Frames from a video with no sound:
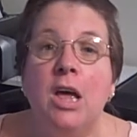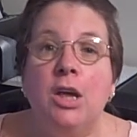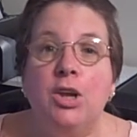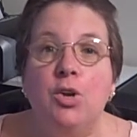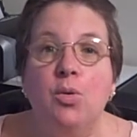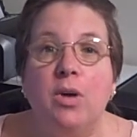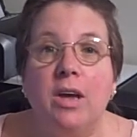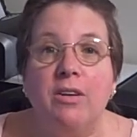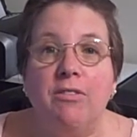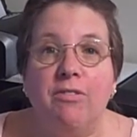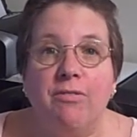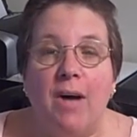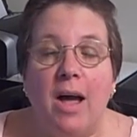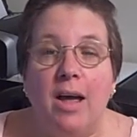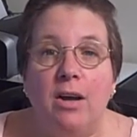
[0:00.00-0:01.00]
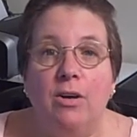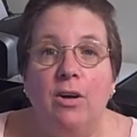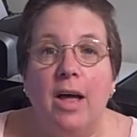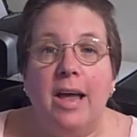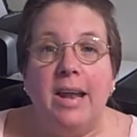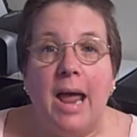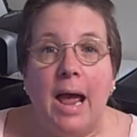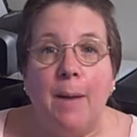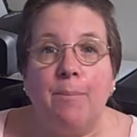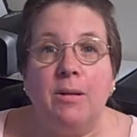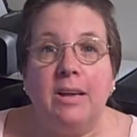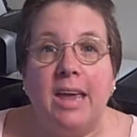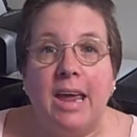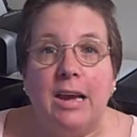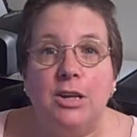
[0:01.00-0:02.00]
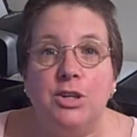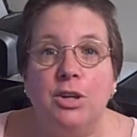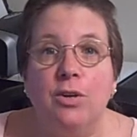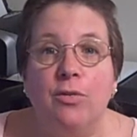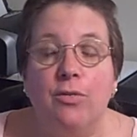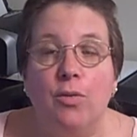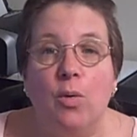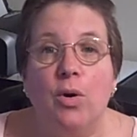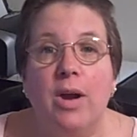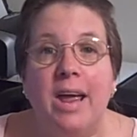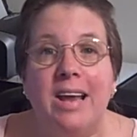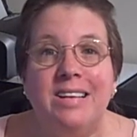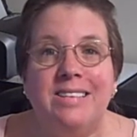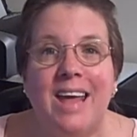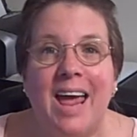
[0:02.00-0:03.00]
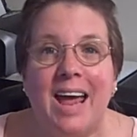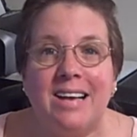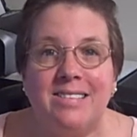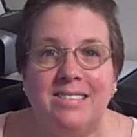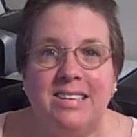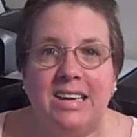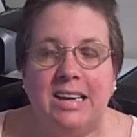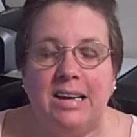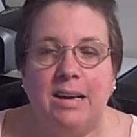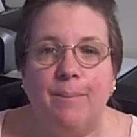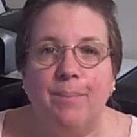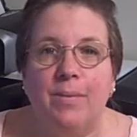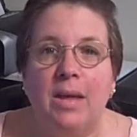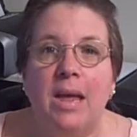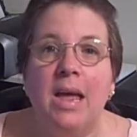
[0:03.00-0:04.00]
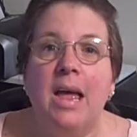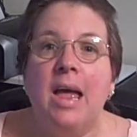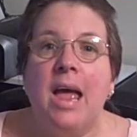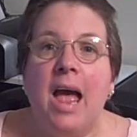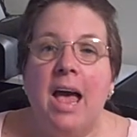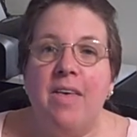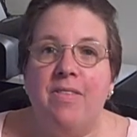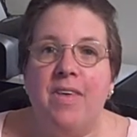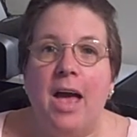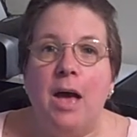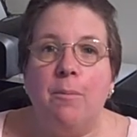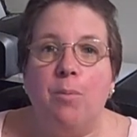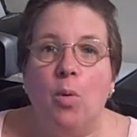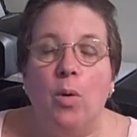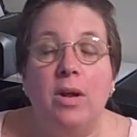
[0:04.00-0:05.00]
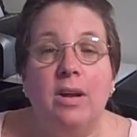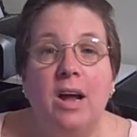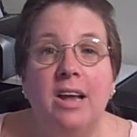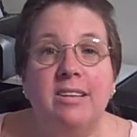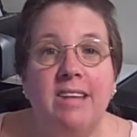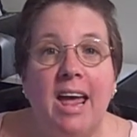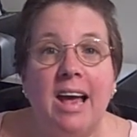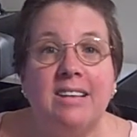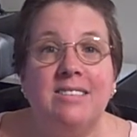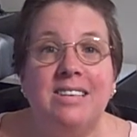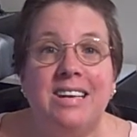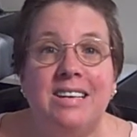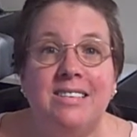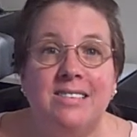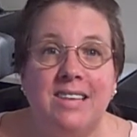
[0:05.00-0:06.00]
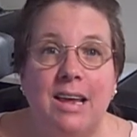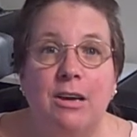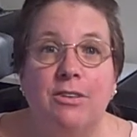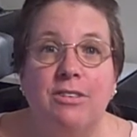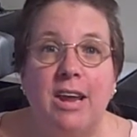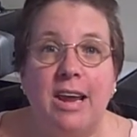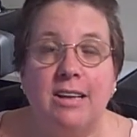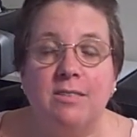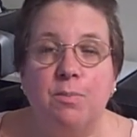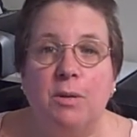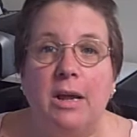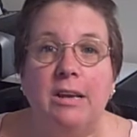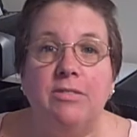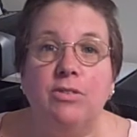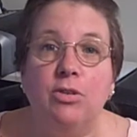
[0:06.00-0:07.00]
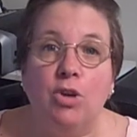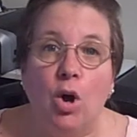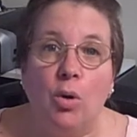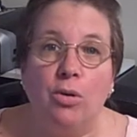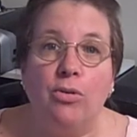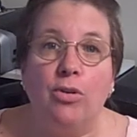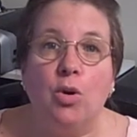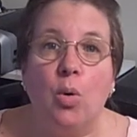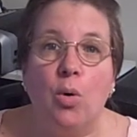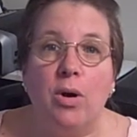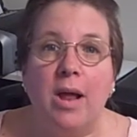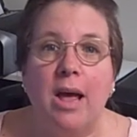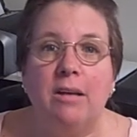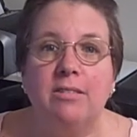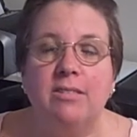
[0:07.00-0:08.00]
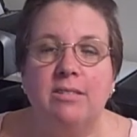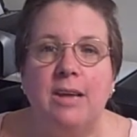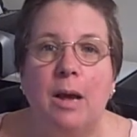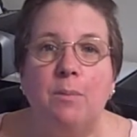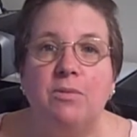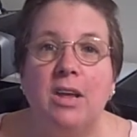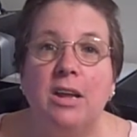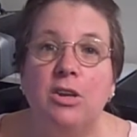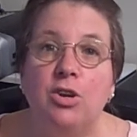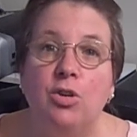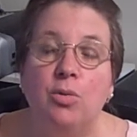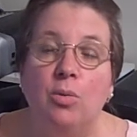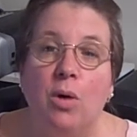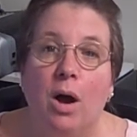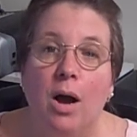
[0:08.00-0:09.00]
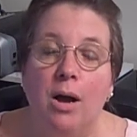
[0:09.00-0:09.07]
you can file an application for a tax deed. At that point, a tax deed sale takes place. You go to the courthouse steps and you